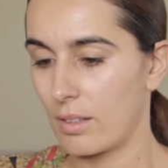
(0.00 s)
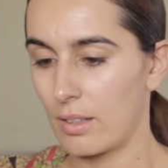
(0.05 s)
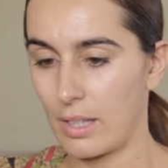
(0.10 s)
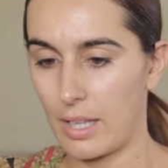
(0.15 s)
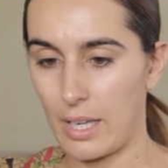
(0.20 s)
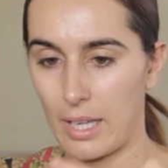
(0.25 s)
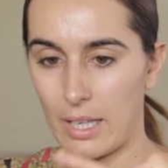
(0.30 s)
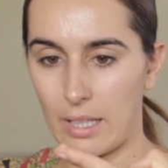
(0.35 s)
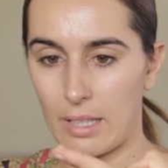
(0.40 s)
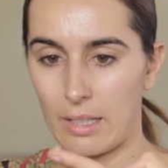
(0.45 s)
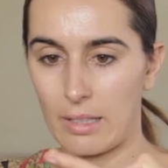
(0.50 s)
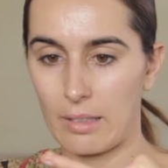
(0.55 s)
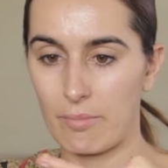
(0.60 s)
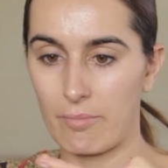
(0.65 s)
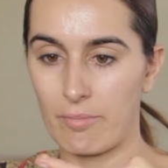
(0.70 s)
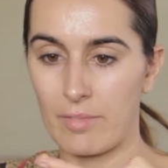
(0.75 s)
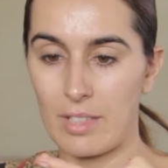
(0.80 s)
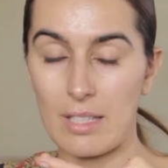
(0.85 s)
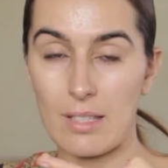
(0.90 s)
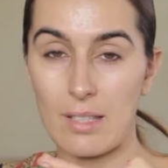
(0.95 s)
Like
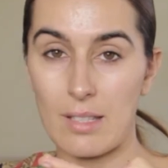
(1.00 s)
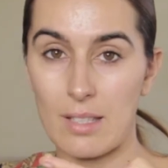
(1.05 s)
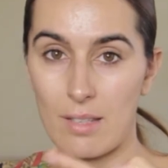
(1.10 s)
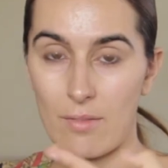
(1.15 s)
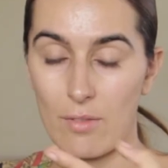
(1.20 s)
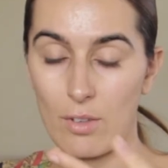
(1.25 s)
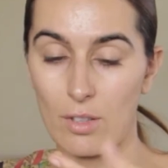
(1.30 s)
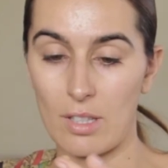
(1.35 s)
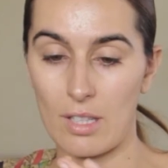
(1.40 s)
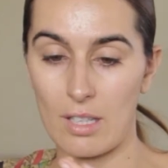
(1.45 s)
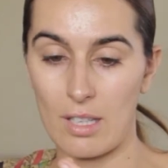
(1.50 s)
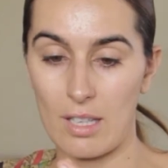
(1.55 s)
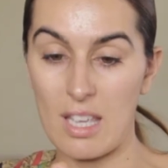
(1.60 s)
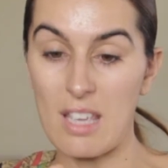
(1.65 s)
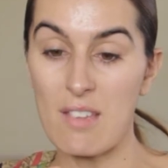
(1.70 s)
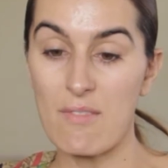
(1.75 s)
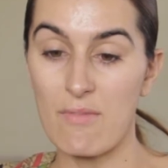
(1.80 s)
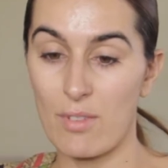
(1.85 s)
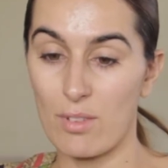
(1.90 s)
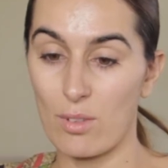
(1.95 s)
this is
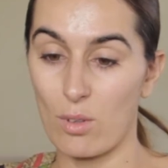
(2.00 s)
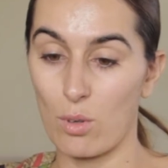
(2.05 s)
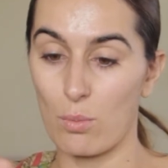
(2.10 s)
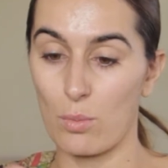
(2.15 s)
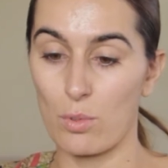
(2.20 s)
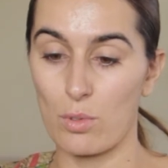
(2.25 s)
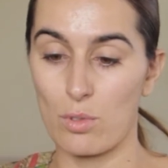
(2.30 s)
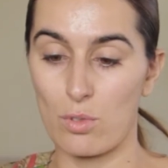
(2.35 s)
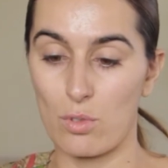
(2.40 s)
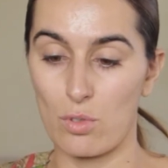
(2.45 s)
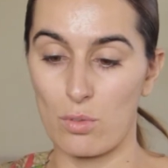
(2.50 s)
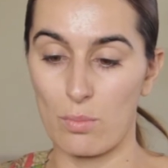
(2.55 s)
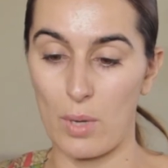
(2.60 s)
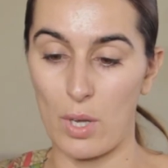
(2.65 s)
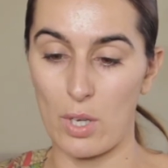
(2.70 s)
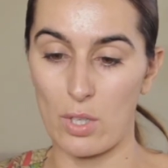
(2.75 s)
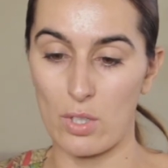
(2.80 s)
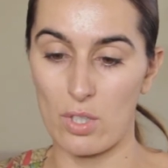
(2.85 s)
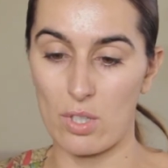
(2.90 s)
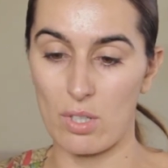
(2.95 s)
even almost too
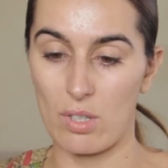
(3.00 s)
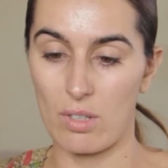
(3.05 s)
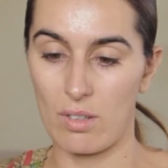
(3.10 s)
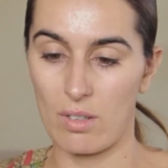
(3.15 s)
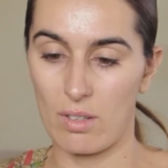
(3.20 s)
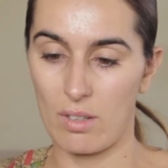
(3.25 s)
much.